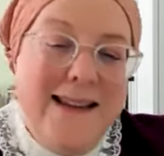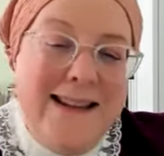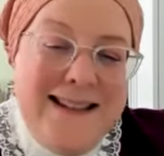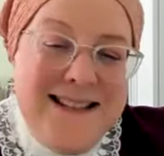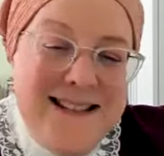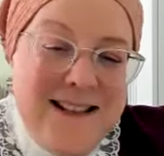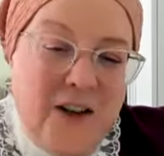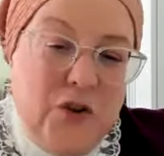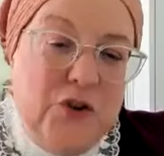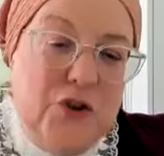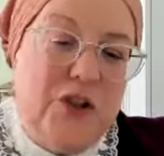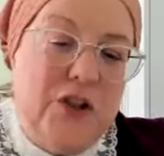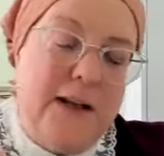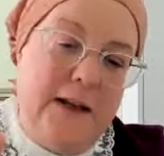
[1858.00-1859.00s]

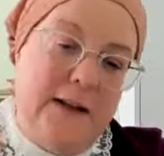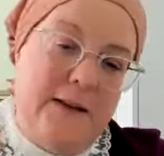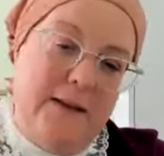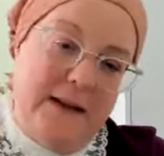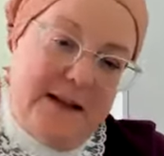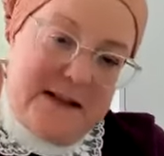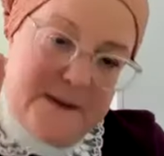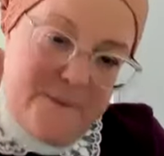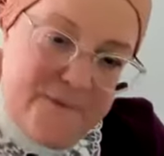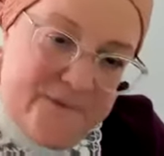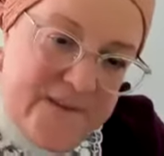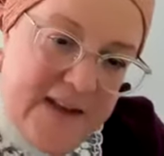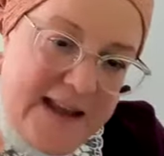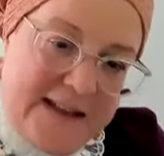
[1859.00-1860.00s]
indulging in this
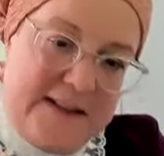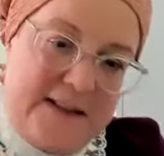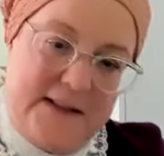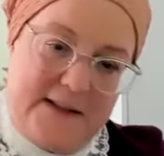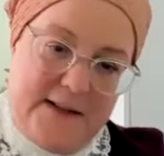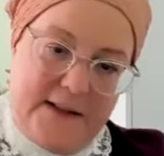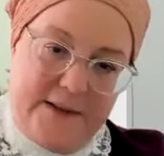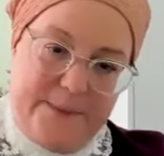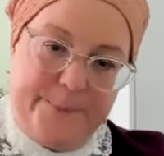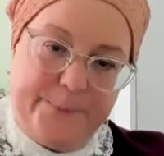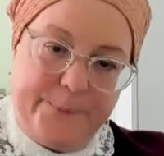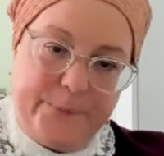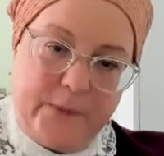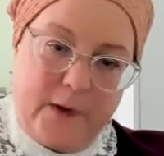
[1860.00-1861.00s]
fantasy,
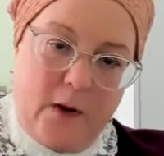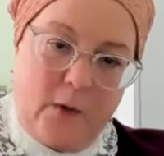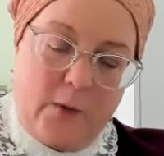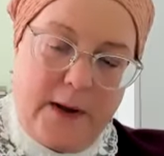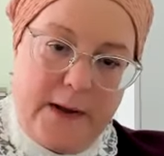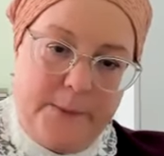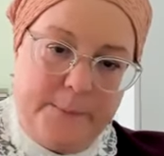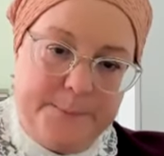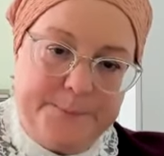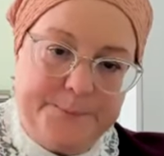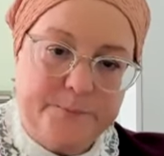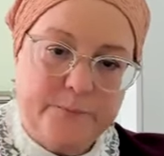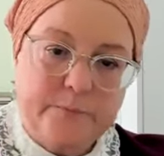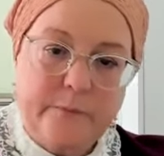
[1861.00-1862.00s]
okay,
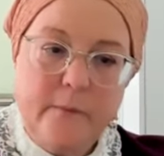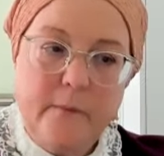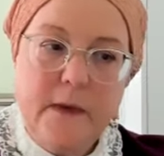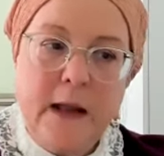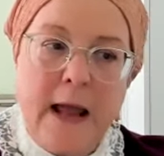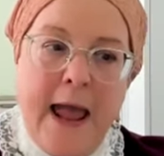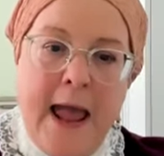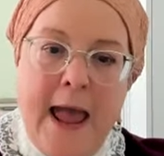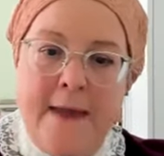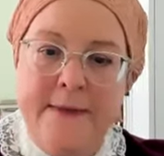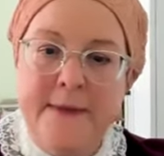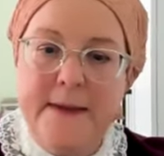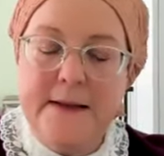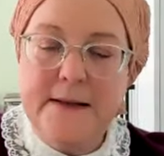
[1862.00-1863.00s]

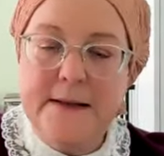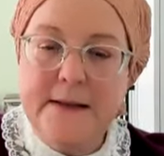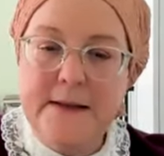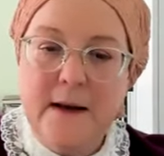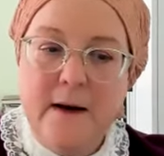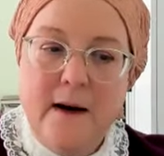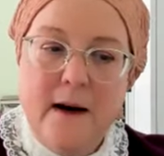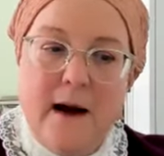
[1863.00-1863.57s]
and this